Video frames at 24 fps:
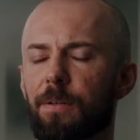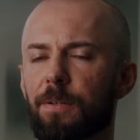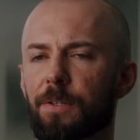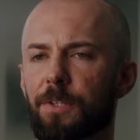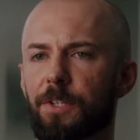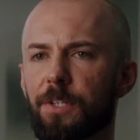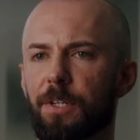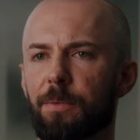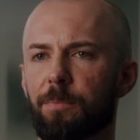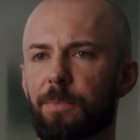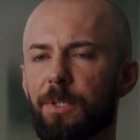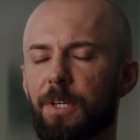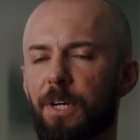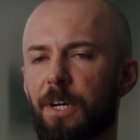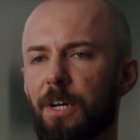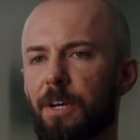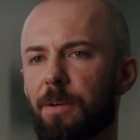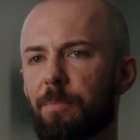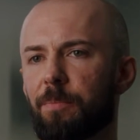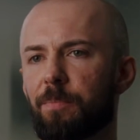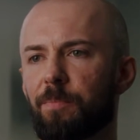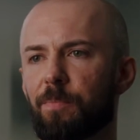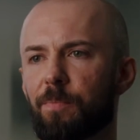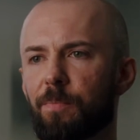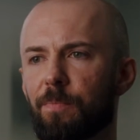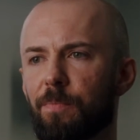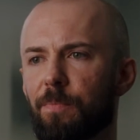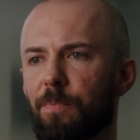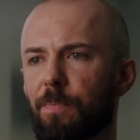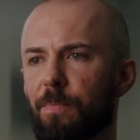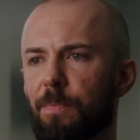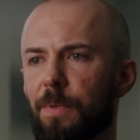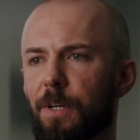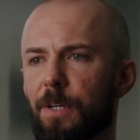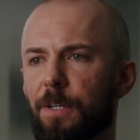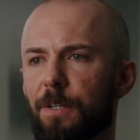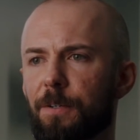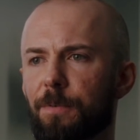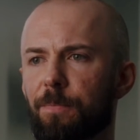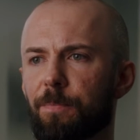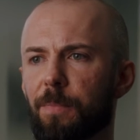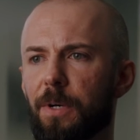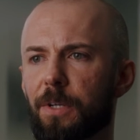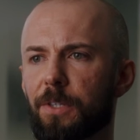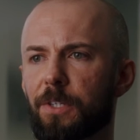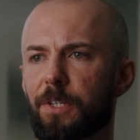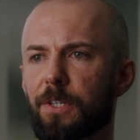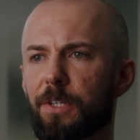sometime,
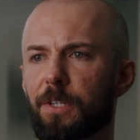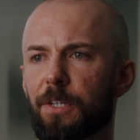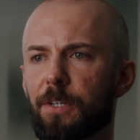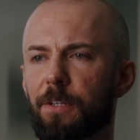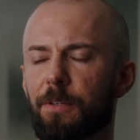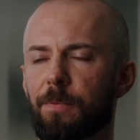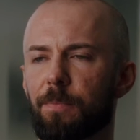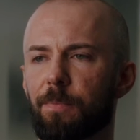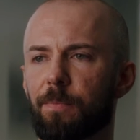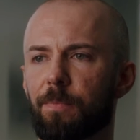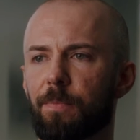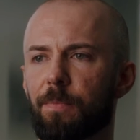I'd say